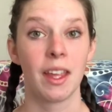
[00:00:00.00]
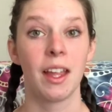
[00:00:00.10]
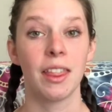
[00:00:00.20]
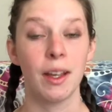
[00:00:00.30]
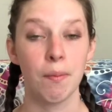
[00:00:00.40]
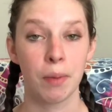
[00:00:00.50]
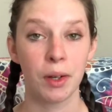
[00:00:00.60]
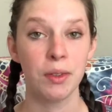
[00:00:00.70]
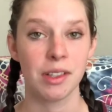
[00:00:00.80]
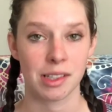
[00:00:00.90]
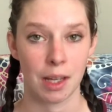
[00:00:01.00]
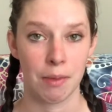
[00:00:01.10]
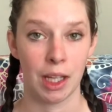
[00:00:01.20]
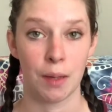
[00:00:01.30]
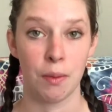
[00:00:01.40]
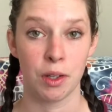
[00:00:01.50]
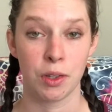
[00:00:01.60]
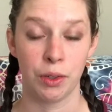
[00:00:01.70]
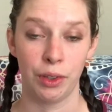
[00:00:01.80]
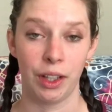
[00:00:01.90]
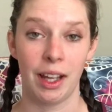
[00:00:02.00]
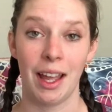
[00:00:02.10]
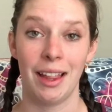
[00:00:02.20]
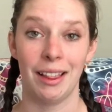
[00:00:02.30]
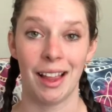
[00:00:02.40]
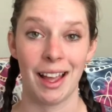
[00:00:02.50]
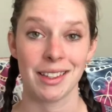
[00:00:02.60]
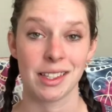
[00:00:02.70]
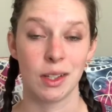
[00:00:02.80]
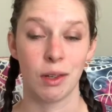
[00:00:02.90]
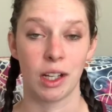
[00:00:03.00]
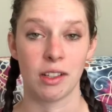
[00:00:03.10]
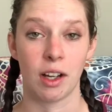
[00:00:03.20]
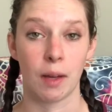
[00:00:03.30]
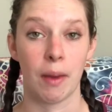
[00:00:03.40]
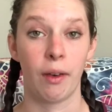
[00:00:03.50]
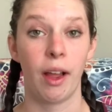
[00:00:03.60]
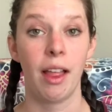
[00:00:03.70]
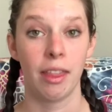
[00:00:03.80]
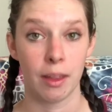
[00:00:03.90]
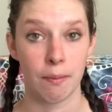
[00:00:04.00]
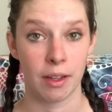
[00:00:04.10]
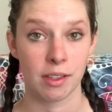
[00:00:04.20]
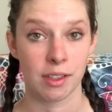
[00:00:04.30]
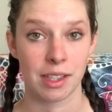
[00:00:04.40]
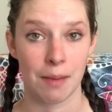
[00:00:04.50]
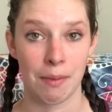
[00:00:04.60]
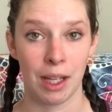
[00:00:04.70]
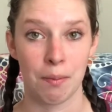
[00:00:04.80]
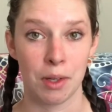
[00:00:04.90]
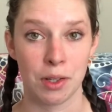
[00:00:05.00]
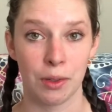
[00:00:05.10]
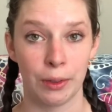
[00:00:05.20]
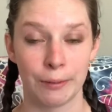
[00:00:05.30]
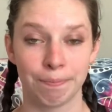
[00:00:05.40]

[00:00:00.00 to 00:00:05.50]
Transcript: The bones that make up your shoulder. And lastly, we're going to talk about the muscles that make up your shoulder.